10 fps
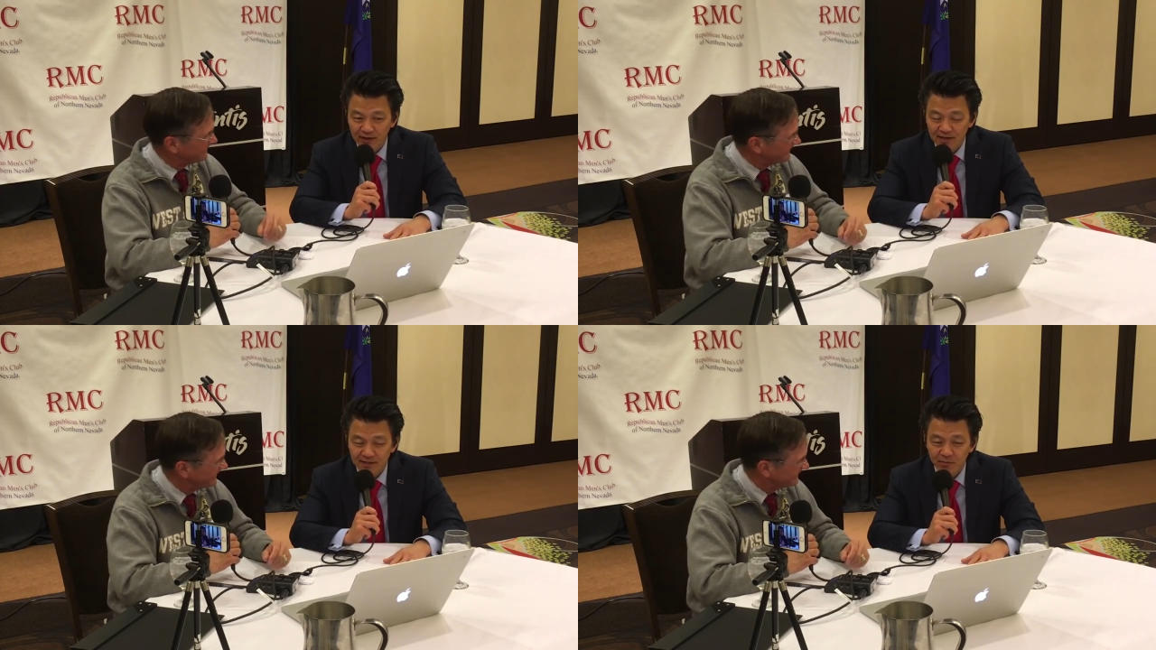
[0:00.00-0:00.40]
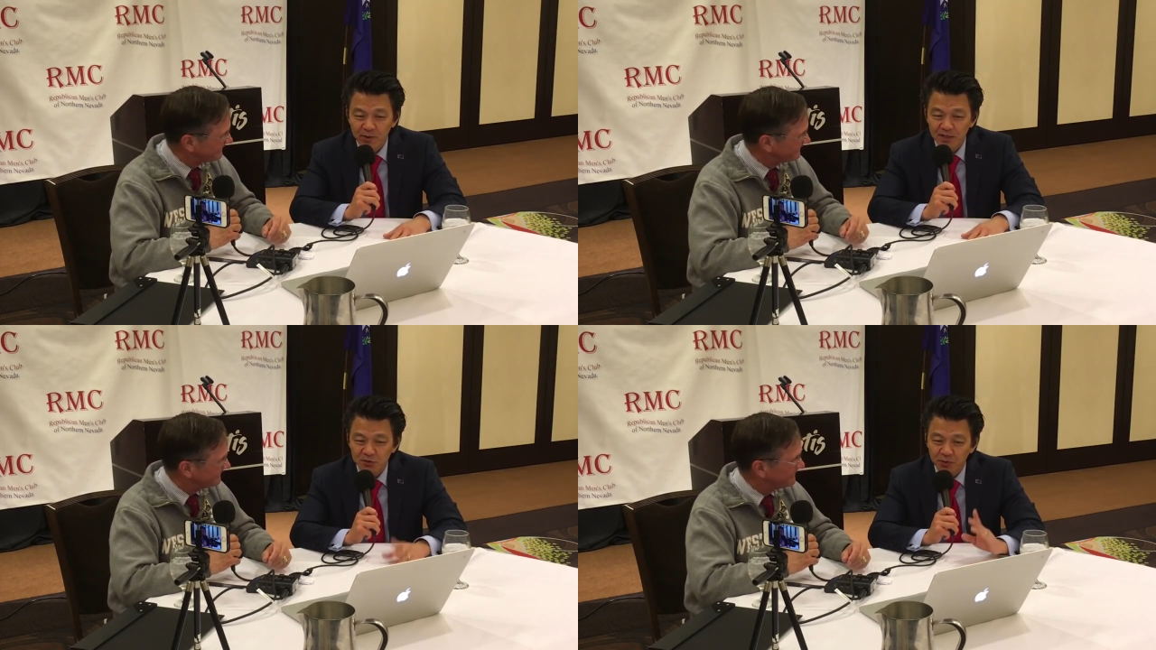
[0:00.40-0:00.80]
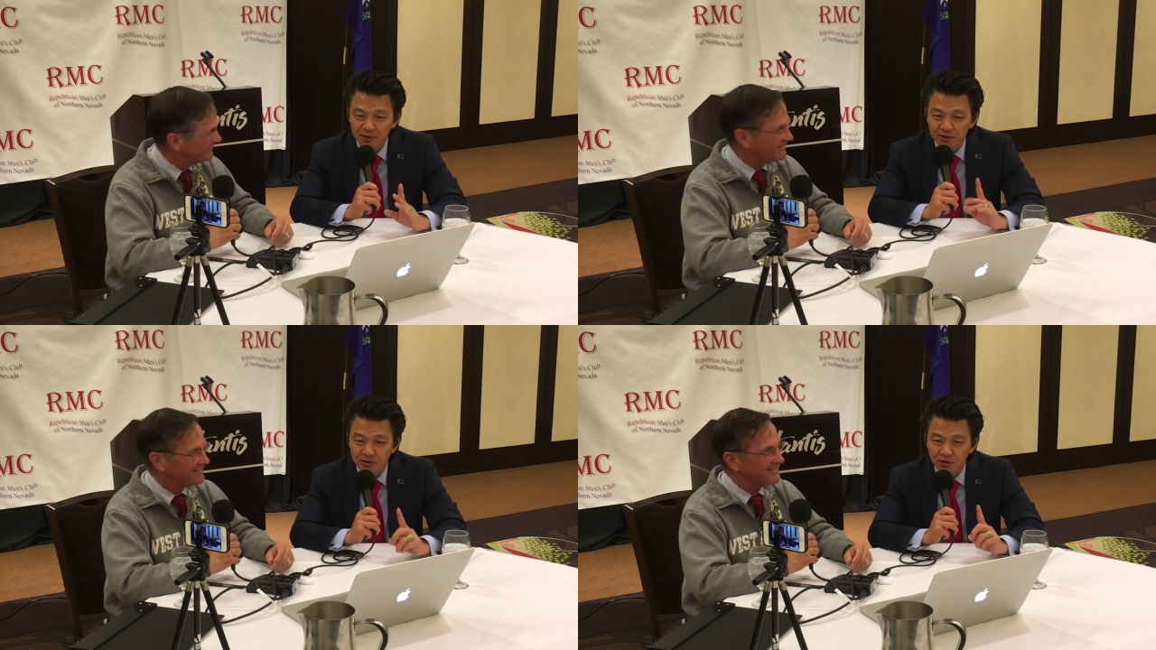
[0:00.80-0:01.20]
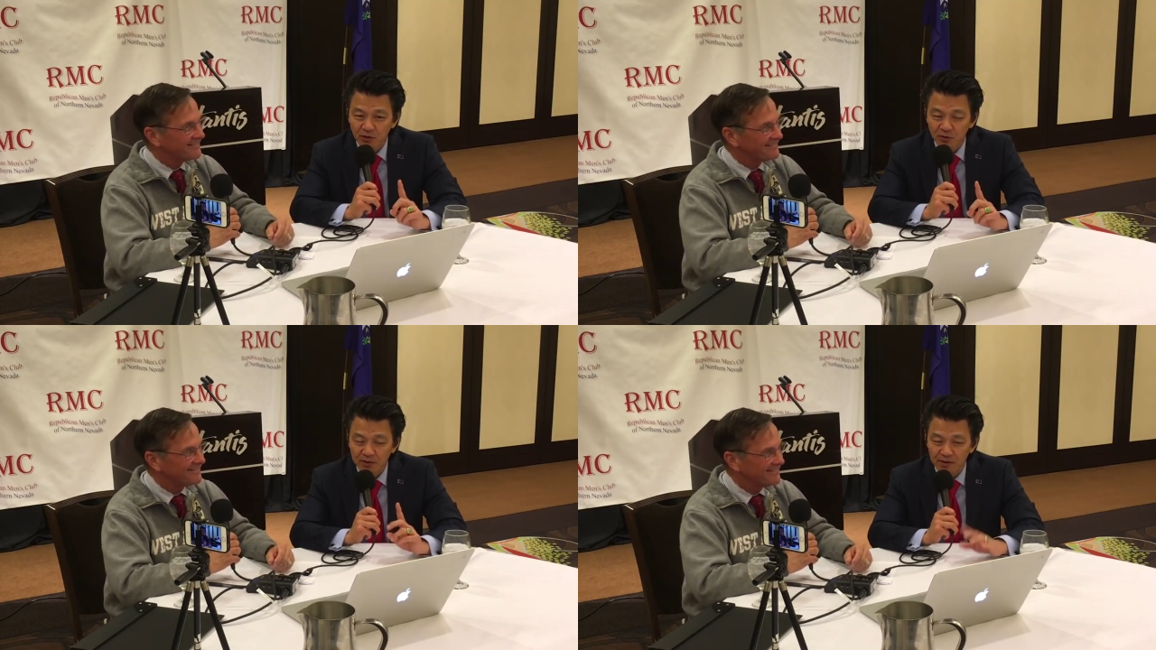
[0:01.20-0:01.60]
Speaker 1: last. The best place to
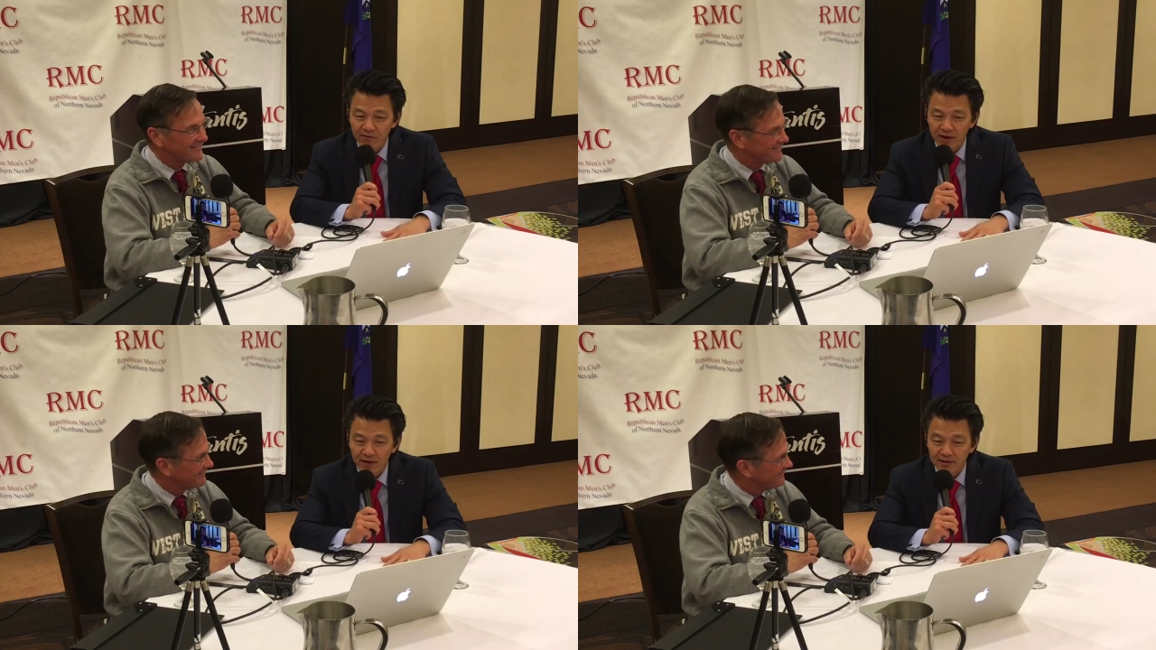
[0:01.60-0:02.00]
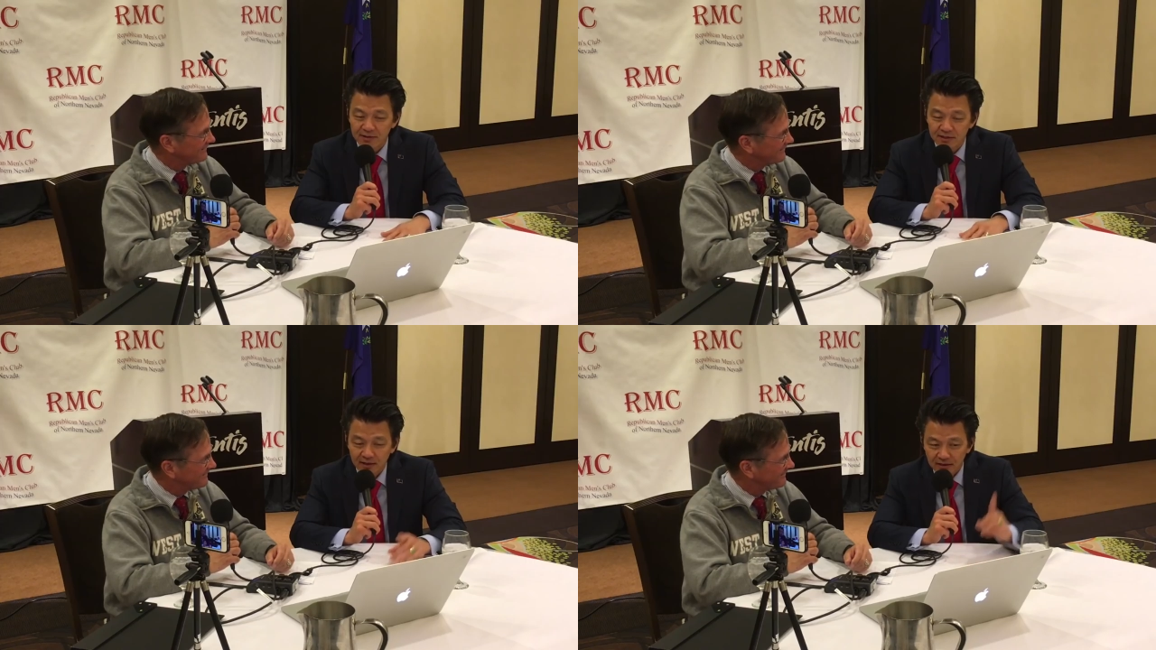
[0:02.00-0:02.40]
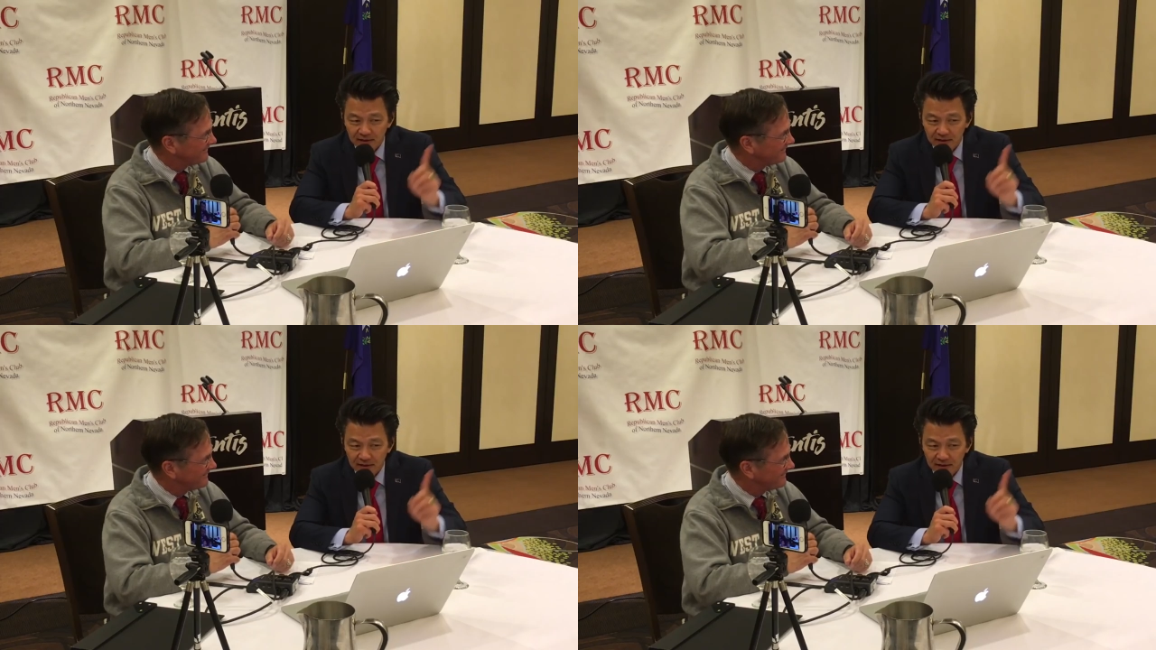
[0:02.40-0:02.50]
go in Nevada is